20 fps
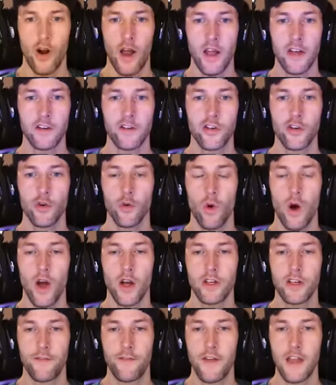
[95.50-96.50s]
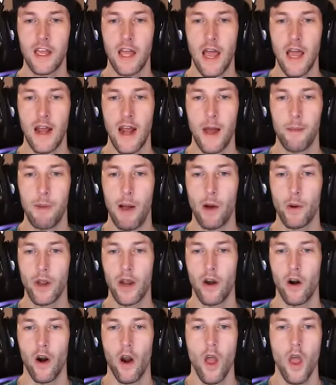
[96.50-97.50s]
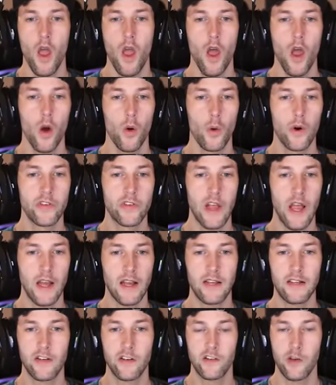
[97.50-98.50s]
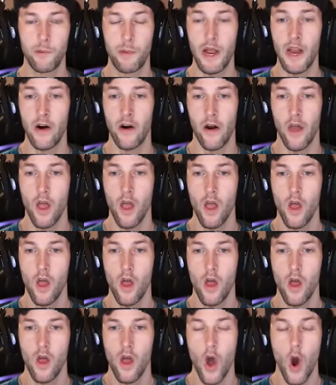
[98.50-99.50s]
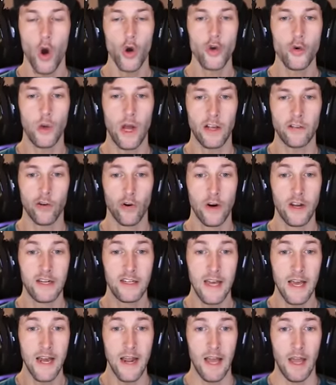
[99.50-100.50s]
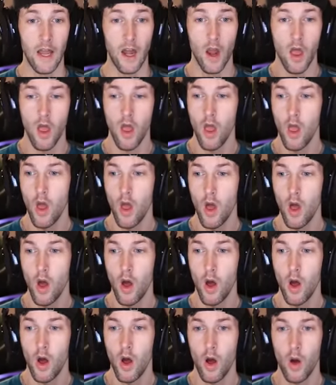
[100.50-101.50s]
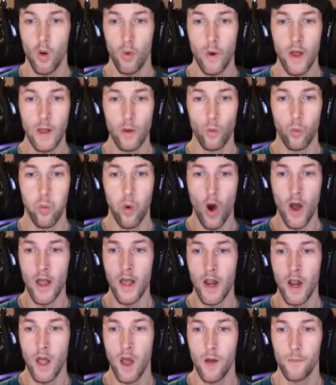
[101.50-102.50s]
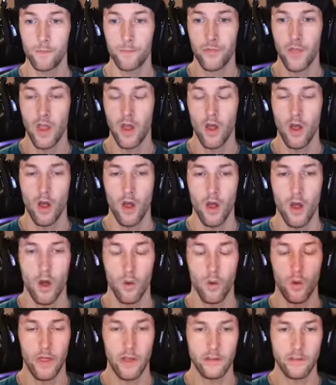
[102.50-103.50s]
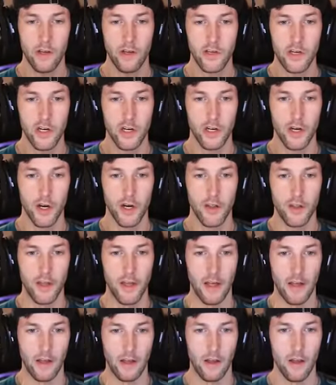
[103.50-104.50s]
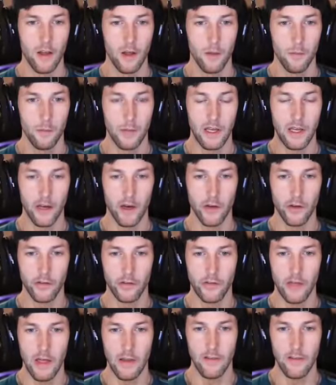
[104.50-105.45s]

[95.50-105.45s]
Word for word: try to uh, defeat Catnap out here. Where's he at? He disappeared. Oh, you guys already did it. Wait, what? Well, that's actually a good thing because